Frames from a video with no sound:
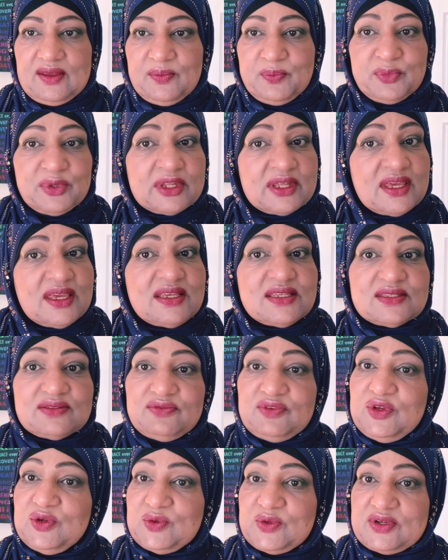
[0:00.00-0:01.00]
Please,
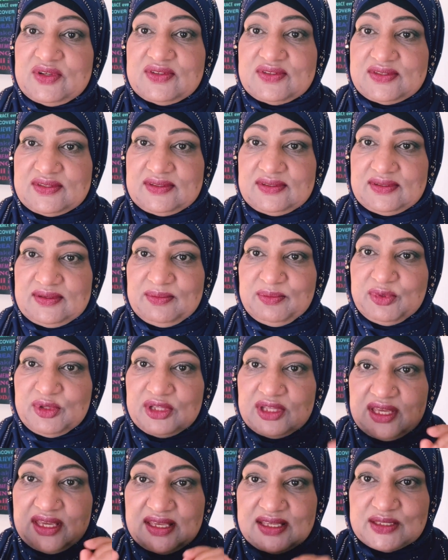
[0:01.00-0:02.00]
viewers,
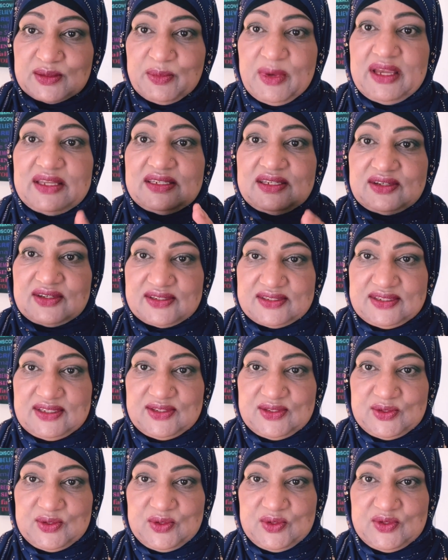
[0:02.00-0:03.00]
please, my dear
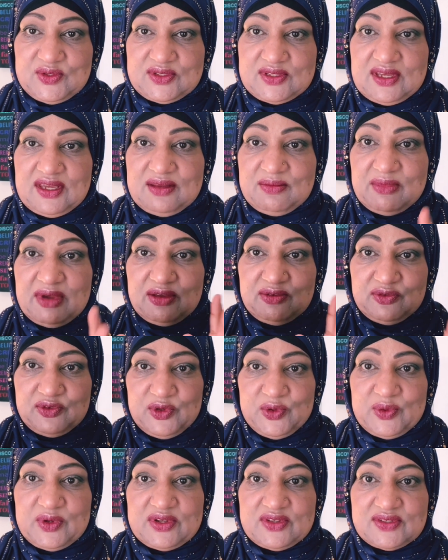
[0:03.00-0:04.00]
sisters and my
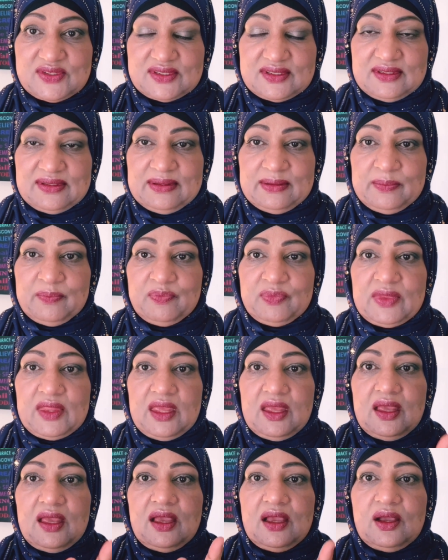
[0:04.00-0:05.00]
viewers,
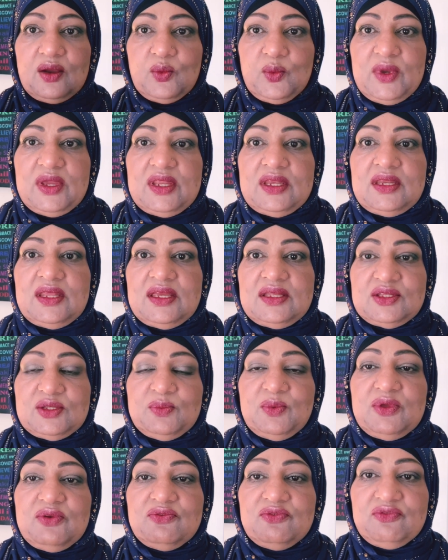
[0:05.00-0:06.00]
we need to
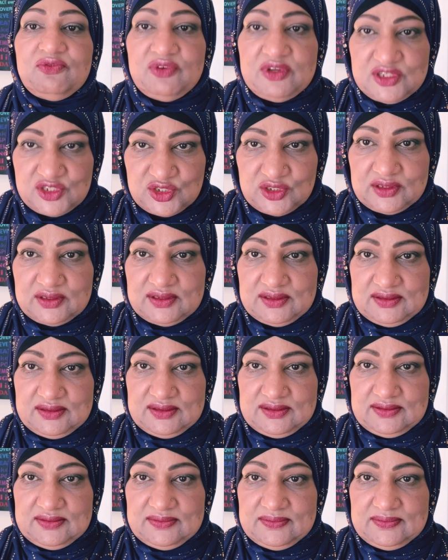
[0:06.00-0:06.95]
be vigilant.